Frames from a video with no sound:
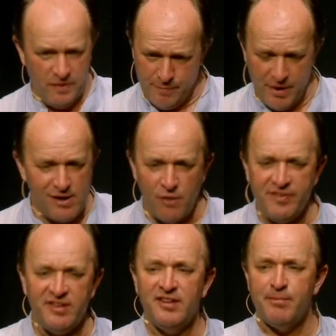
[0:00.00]
The British
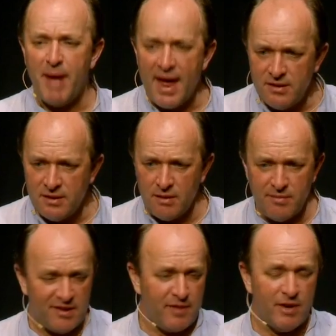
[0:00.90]
officers abandon them.
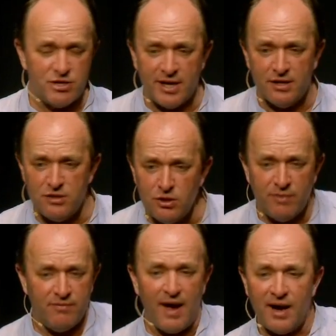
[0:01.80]
There's nothing much they can do,
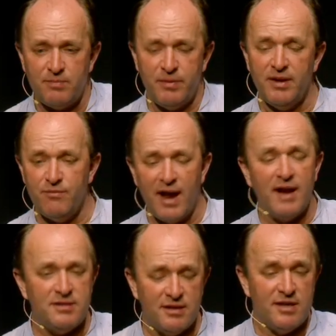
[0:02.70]
in fact, but in
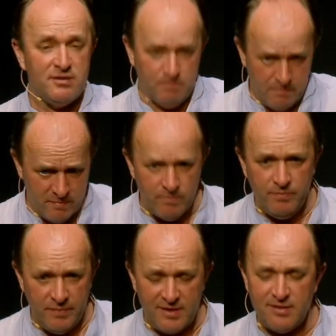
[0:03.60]
reality, they,
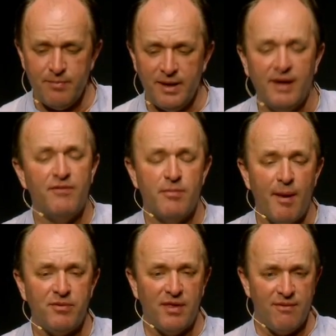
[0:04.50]
they simply give them
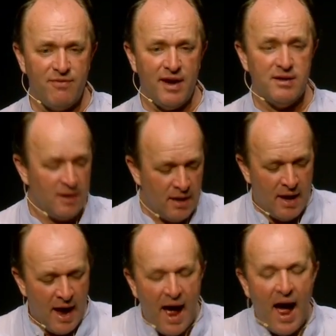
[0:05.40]
up to their fate.
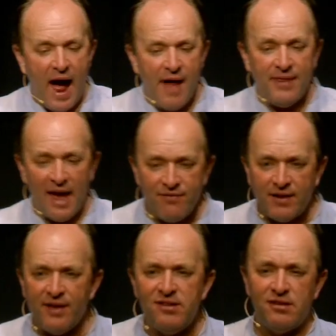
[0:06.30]
And the
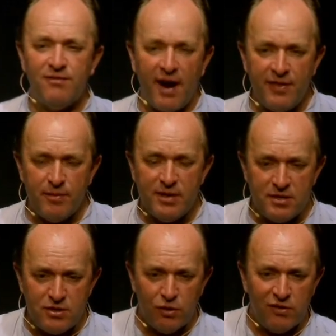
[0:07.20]
Afghans divide them
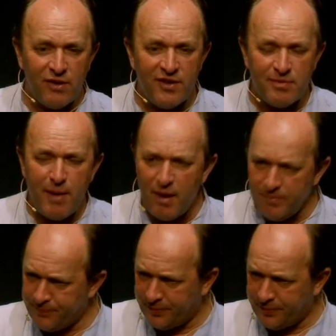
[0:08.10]
into two. So there's about